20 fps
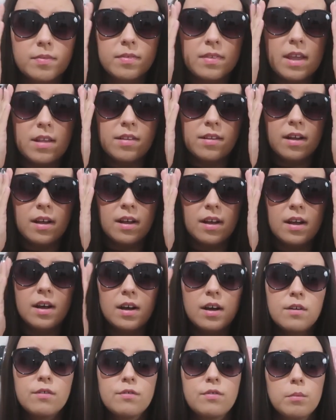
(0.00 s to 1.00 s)
these
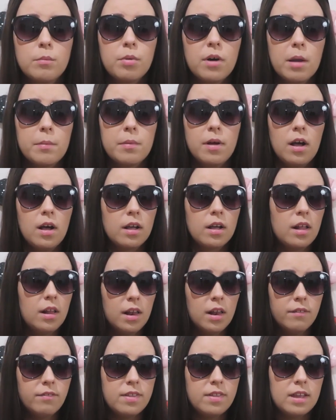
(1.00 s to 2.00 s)
are from Primark.
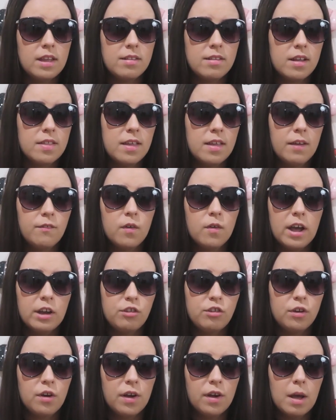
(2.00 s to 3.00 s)
Love these. I think I've
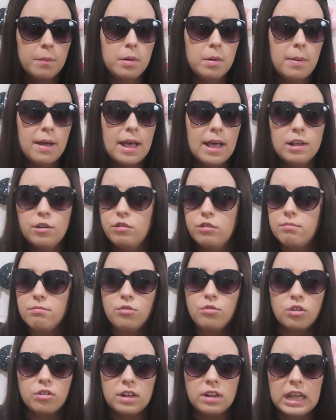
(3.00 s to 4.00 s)
actually got a couple of pairs
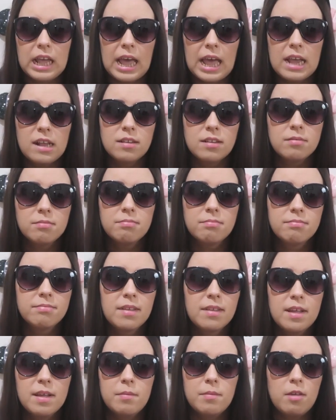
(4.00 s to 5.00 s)
just in case.
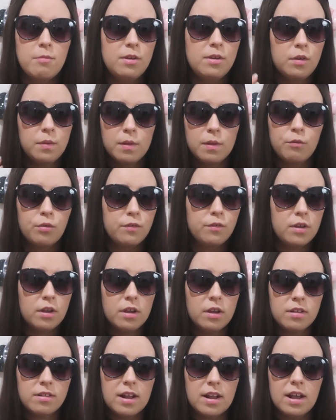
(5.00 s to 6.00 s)
They've been doing them for a few
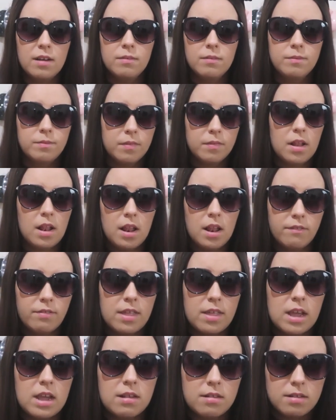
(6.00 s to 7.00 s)
years now. Love
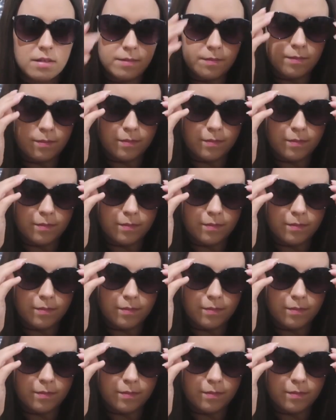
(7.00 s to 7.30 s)
these.